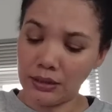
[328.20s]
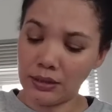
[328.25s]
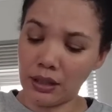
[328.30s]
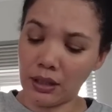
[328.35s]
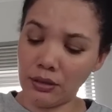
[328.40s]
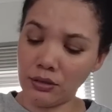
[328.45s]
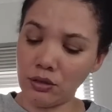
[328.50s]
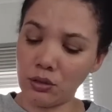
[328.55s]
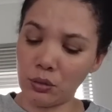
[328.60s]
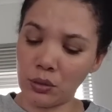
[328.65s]

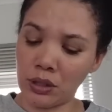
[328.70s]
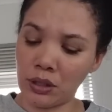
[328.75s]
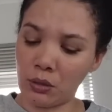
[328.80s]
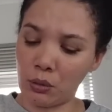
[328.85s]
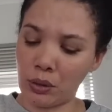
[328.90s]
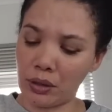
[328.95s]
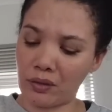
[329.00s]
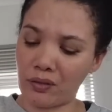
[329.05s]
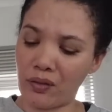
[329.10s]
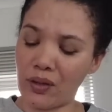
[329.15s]
Don't work
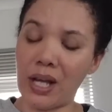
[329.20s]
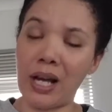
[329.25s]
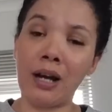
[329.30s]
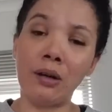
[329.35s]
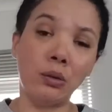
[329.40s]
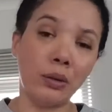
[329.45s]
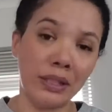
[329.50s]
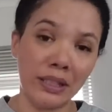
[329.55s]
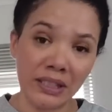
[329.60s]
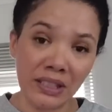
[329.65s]
with
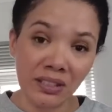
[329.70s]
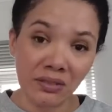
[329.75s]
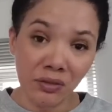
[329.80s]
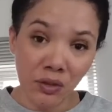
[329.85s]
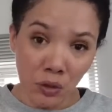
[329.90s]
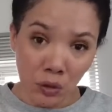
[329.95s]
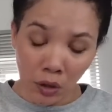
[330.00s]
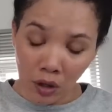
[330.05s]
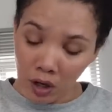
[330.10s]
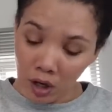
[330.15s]
flour if
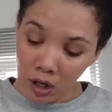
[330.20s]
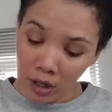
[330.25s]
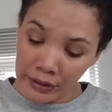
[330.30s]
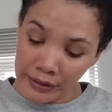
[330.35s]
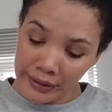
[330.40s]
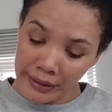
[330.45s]
you are